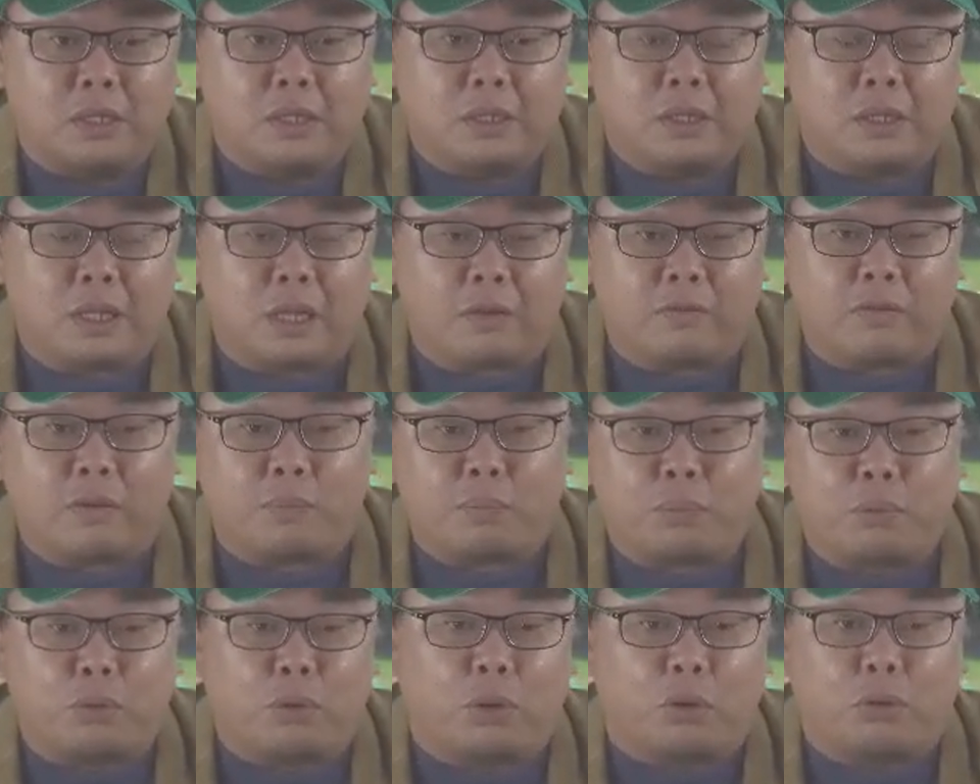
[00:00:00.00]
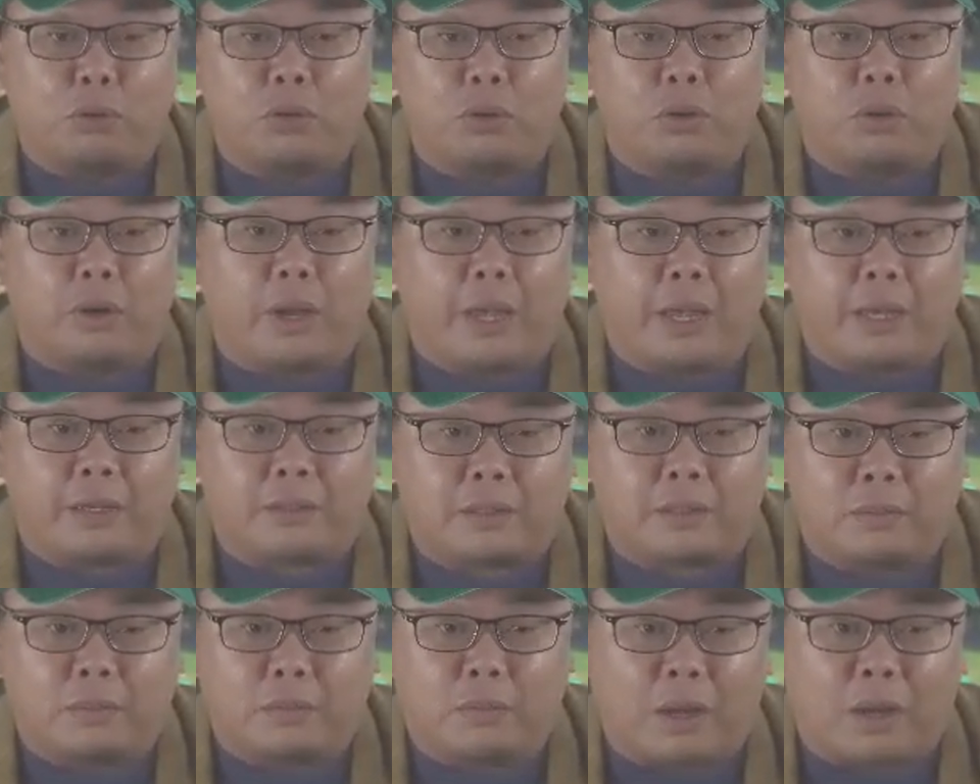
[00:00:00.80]
never put all your
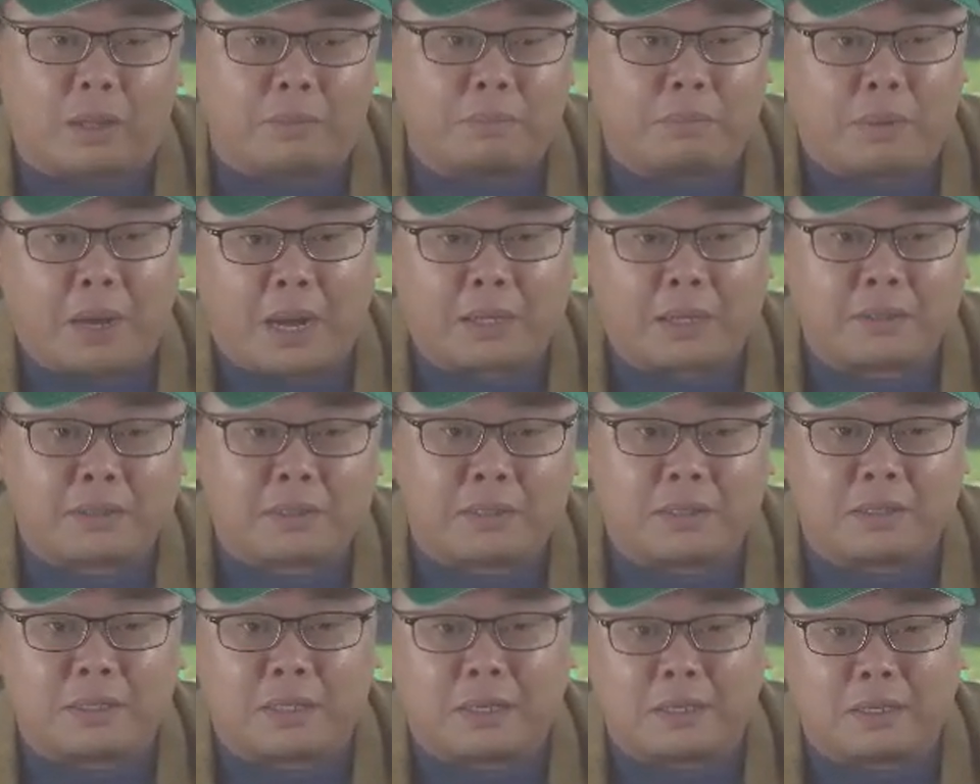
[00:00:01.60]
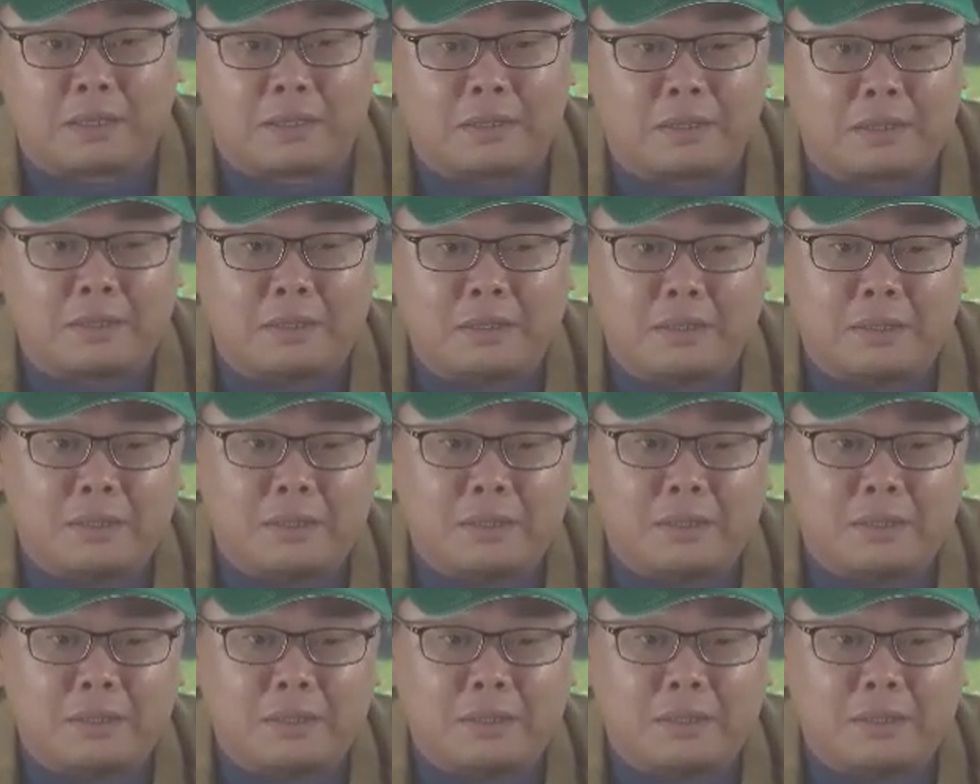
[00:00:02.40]
eggs in one basket, and